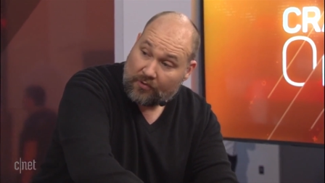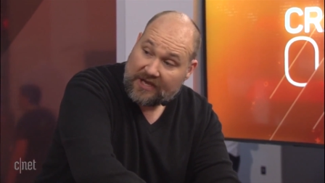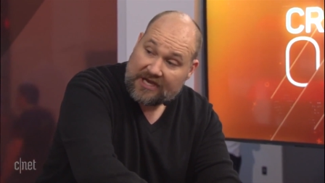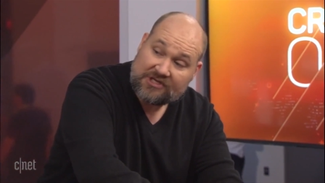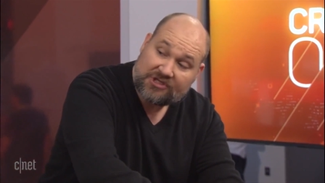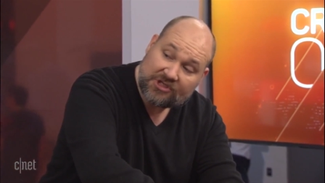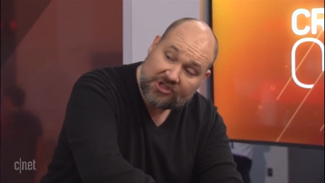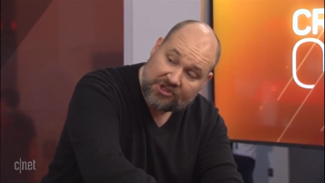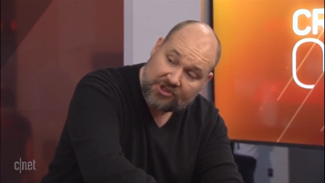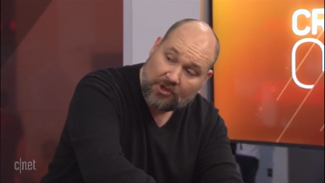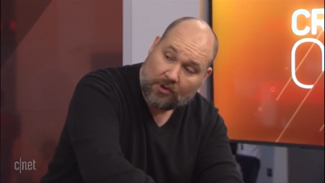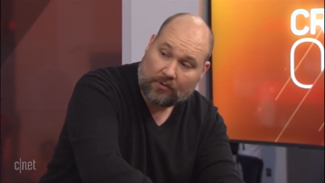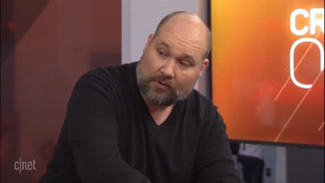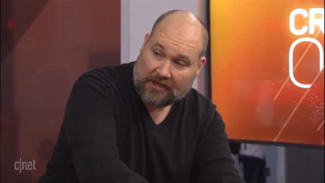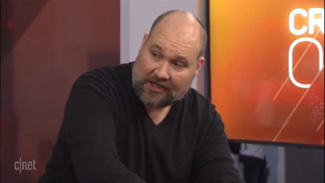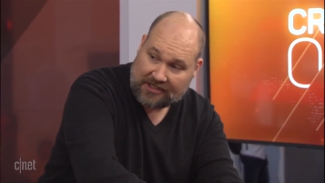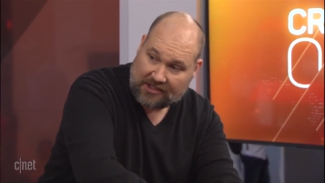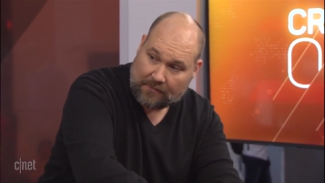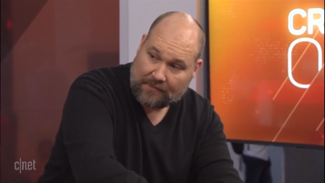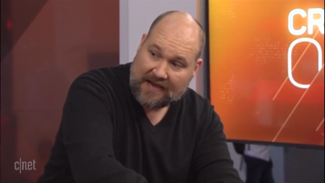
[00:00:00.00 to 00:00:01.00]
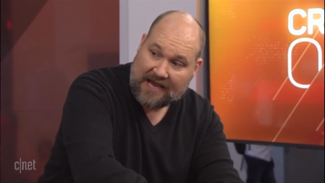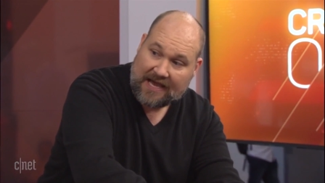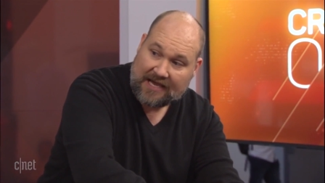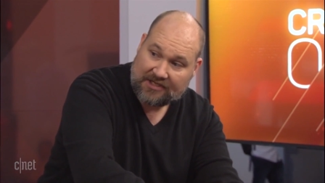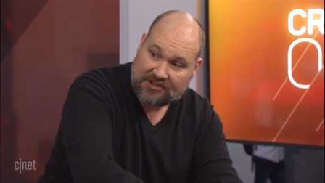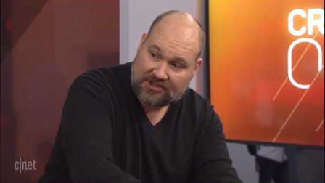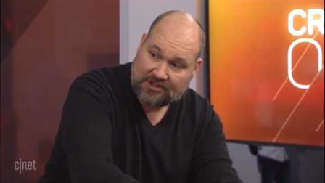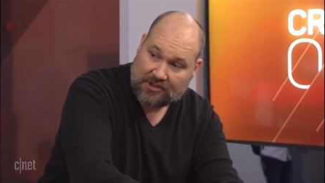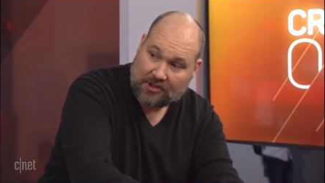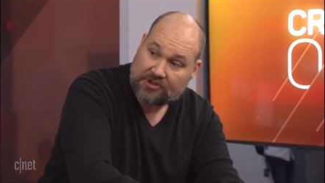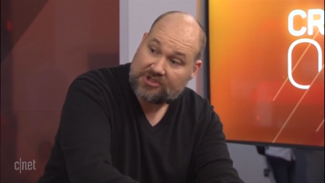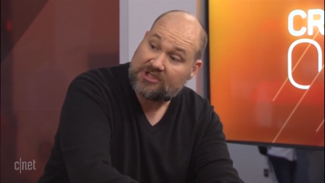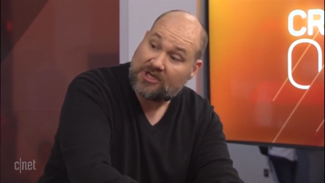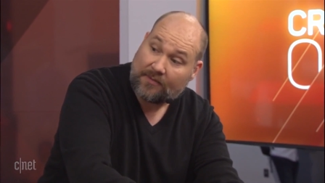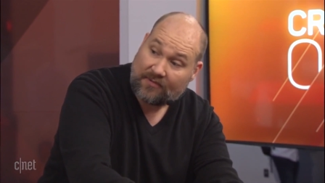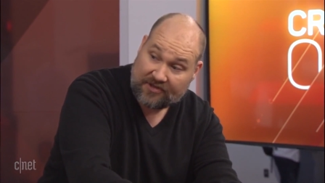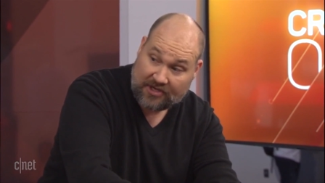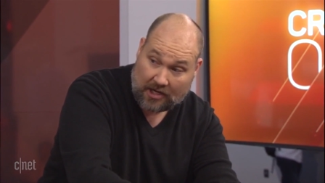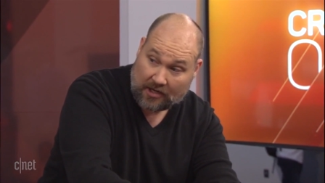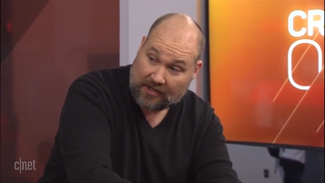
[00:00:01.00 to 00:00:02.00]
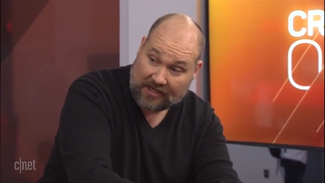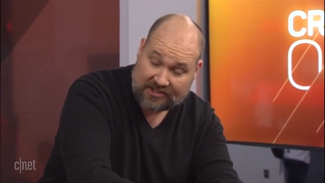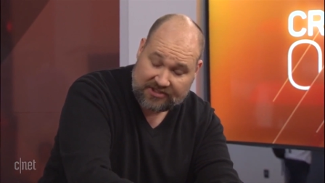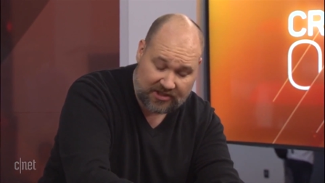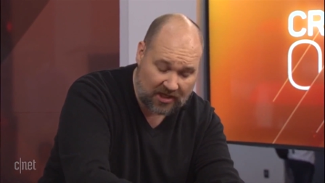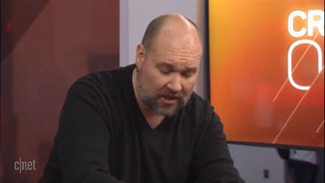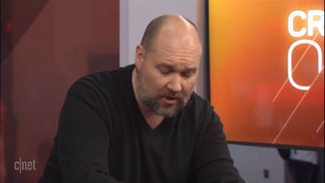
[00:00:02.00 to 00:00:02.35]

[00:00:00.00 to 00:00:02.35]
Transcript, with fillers: They just don't like the bags, some of the airlines,